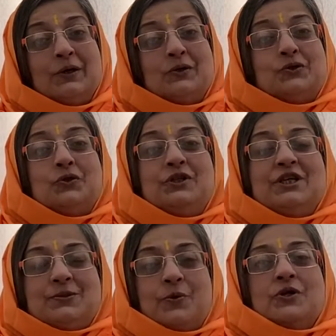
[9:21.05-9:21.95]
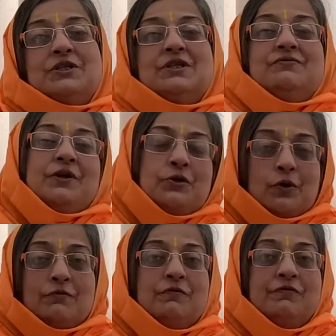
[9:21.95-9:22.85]
So this process went
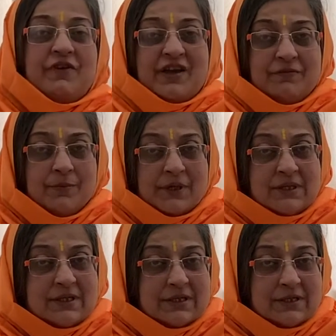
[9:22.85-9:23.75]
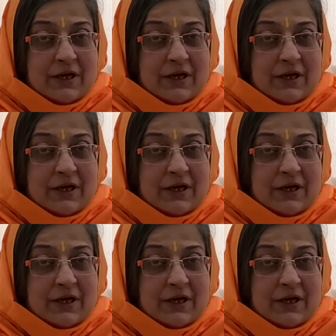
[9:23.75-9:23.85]
on for 5 months.